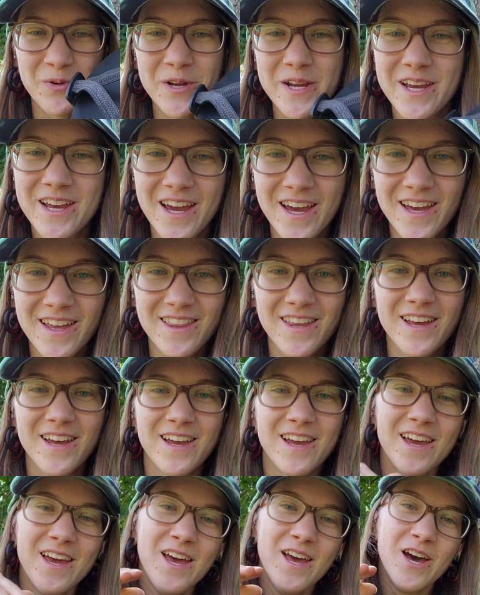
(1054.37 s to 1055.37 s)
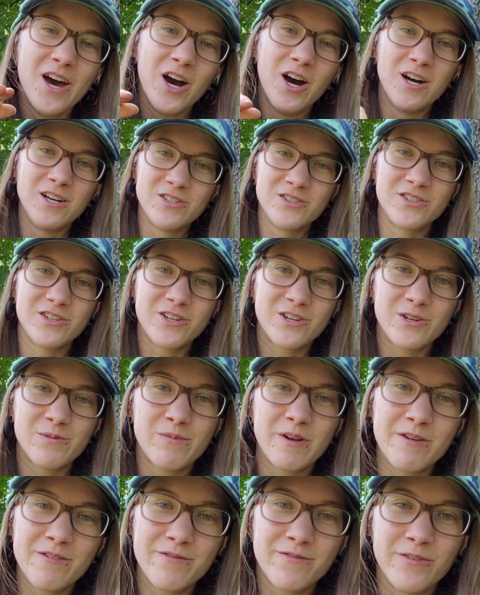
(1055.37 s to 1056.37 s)
get like under
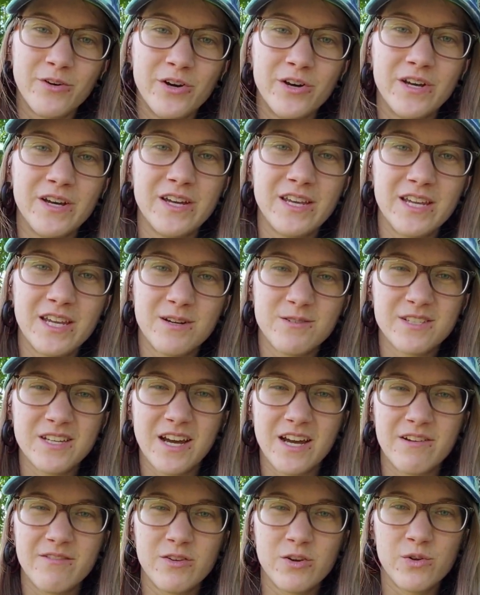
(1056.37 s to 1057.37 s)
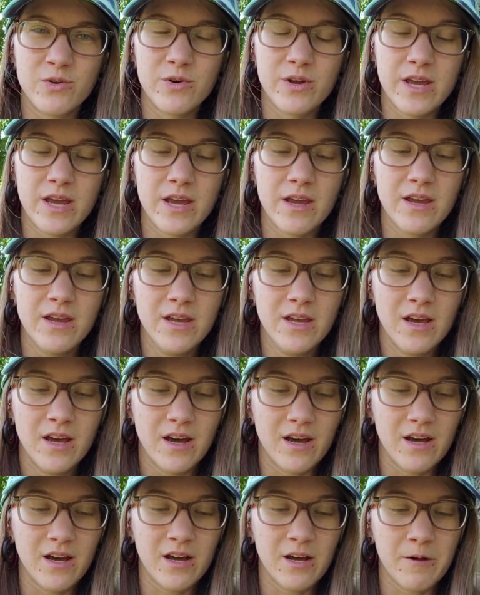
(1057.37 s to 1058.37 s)
my foot, and that was kind of annoying.
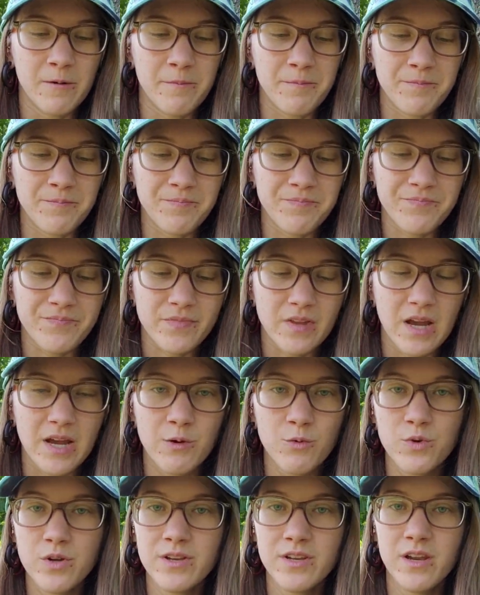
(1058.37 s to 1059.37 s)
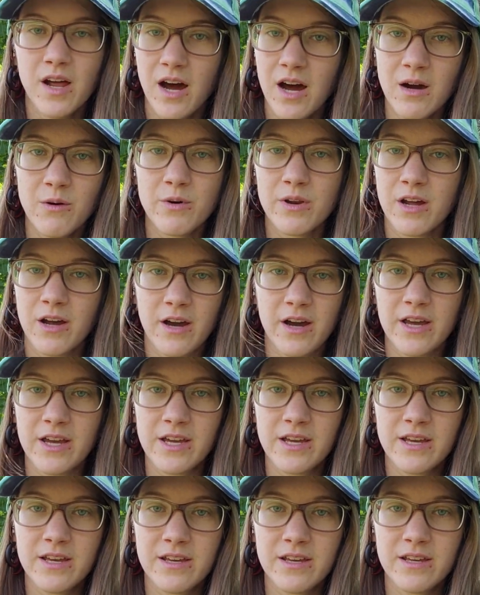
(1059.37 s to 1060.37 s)
I would not want to hike
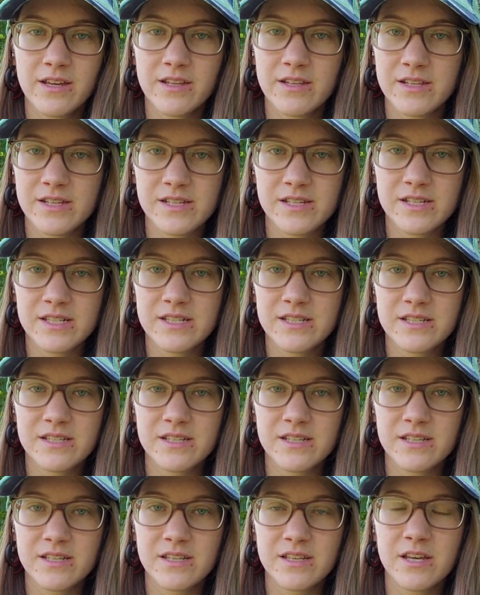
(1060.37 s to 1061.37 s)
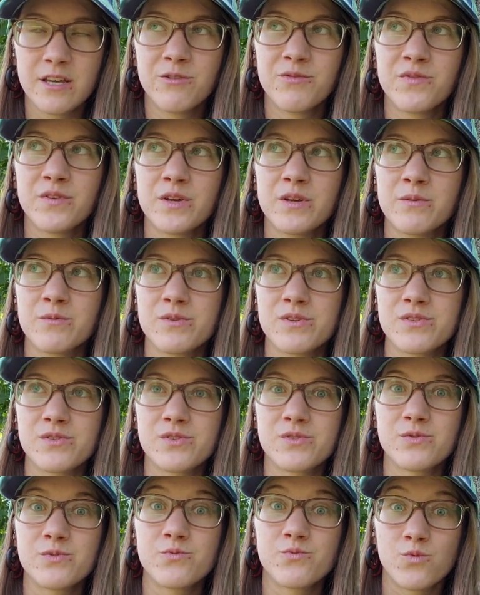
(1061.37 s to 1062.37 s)
in these if it
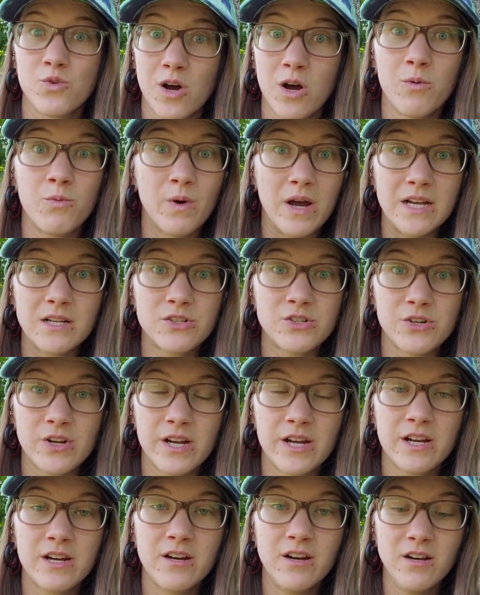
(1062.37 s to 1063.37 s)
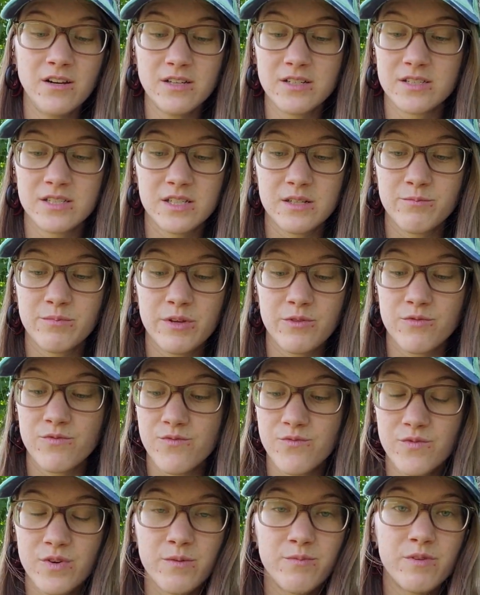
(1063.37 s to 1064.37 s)
was a wet trail, because it'd be
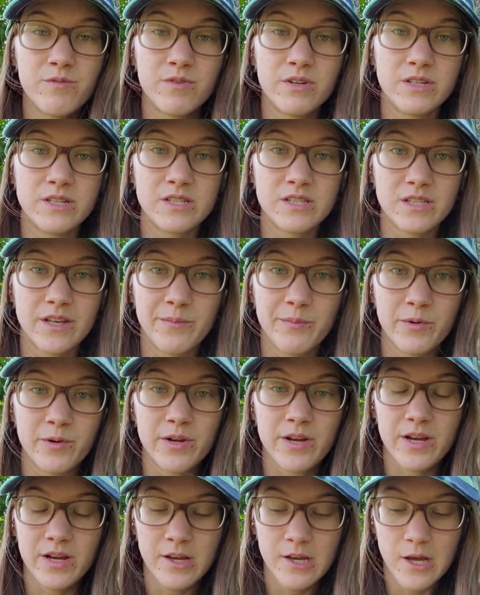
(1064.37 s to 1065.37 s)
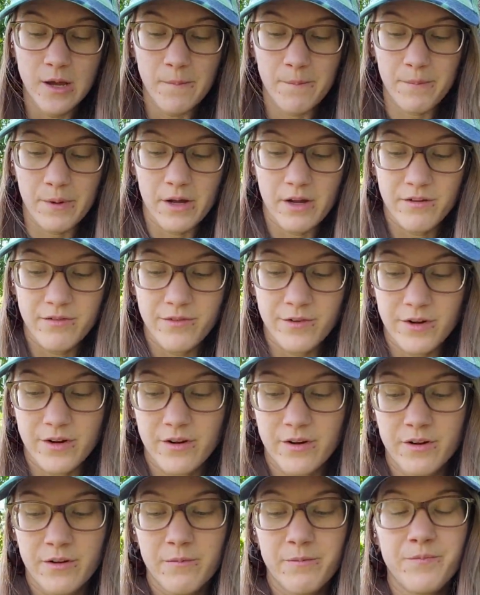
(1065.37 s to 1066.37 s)
really slippery. But
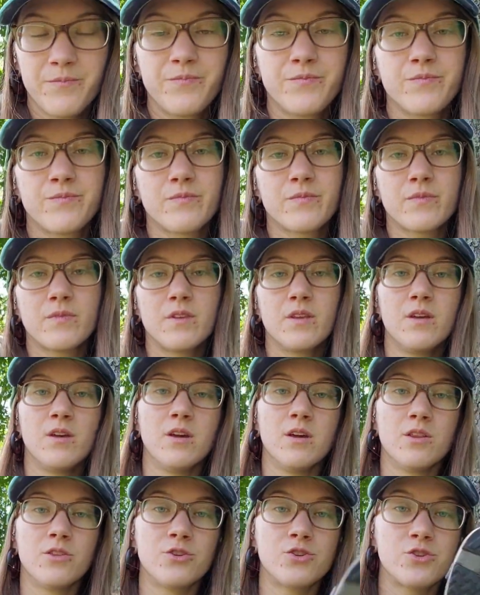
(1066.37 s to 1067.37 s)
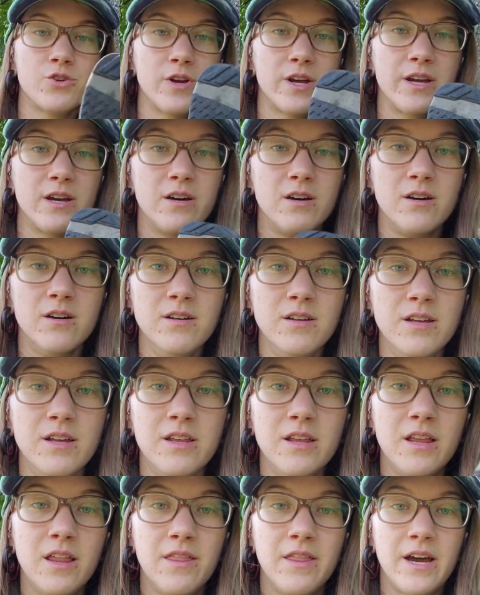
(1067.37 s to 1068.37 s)
for the trail
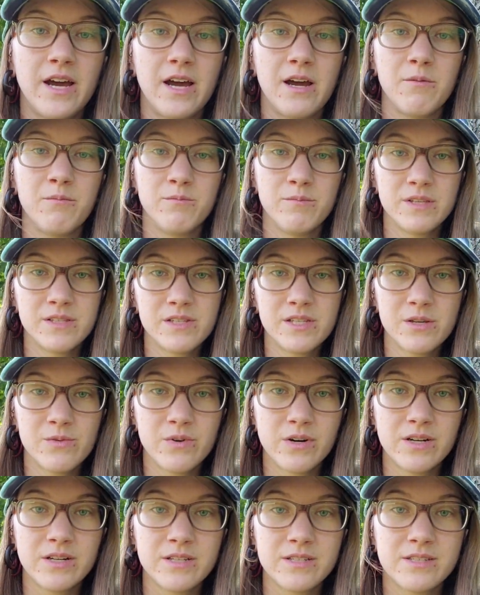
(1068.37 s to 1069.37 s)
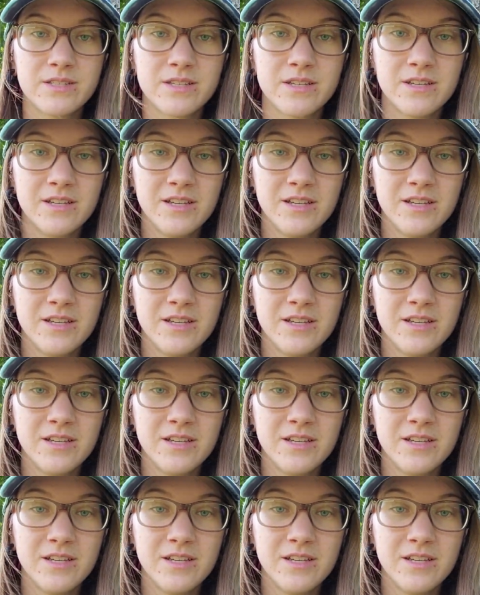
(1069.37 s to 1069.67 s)
that Minsi was,